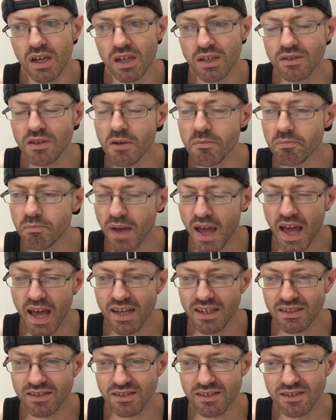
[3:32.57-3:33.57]
It's not
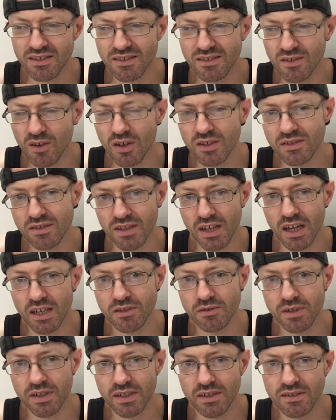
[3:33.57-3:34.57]
bad, it's just not Star
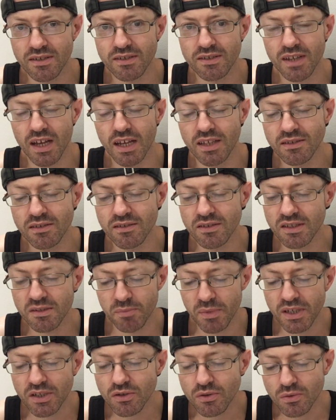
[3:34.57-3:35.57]
Trek, it's just
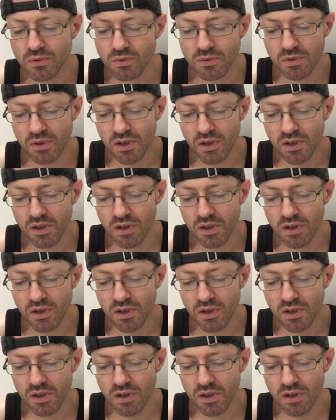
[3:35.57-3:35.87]
unspecial.